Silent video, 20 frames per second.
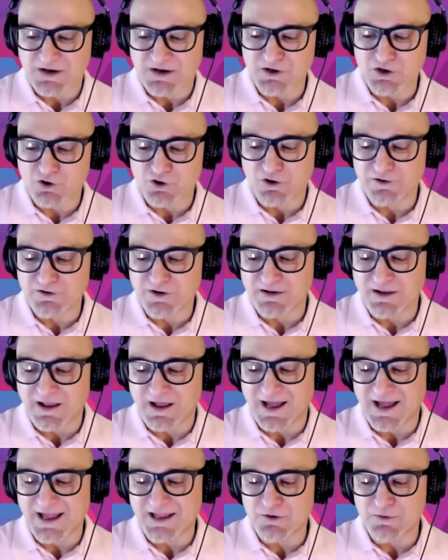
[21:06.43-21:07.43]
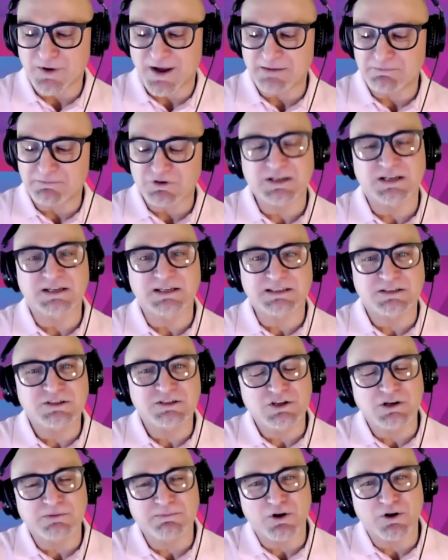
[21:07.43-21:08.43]
going on. Are you able to listen
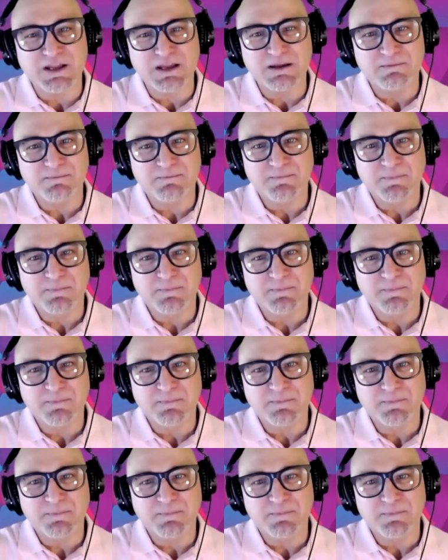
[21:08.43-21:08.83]
to your body?